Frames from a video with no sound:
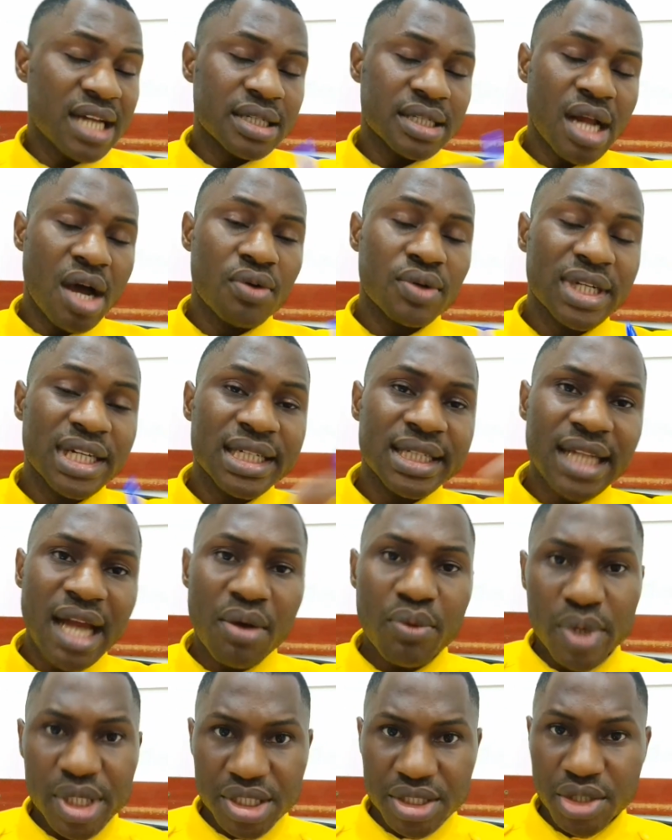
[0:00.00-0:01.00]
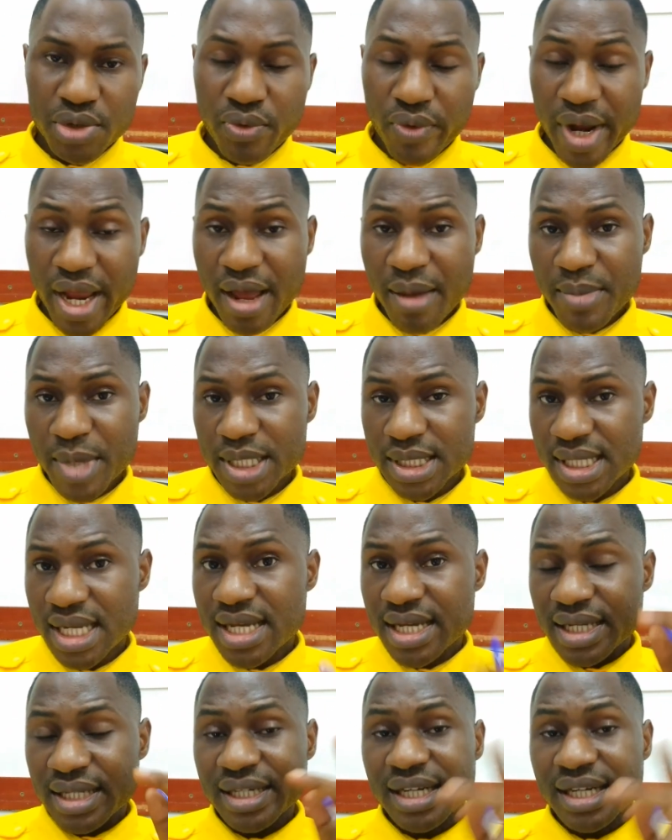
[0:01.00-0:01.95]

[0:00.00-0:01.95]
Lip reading: And now the language requirements,